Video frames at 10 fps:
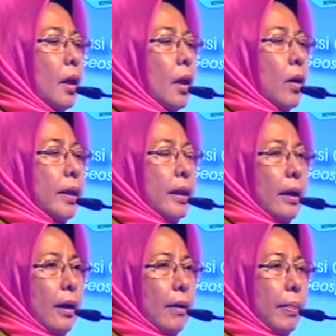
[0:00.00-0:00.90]
Okay,
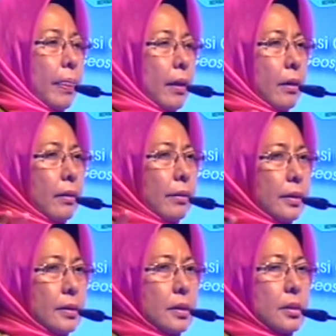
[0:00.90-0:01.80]

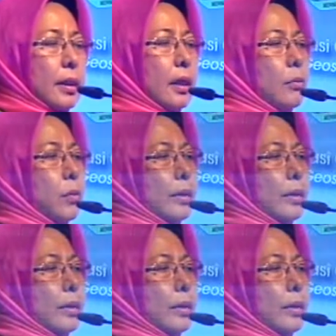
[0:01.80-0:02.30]
this is linked with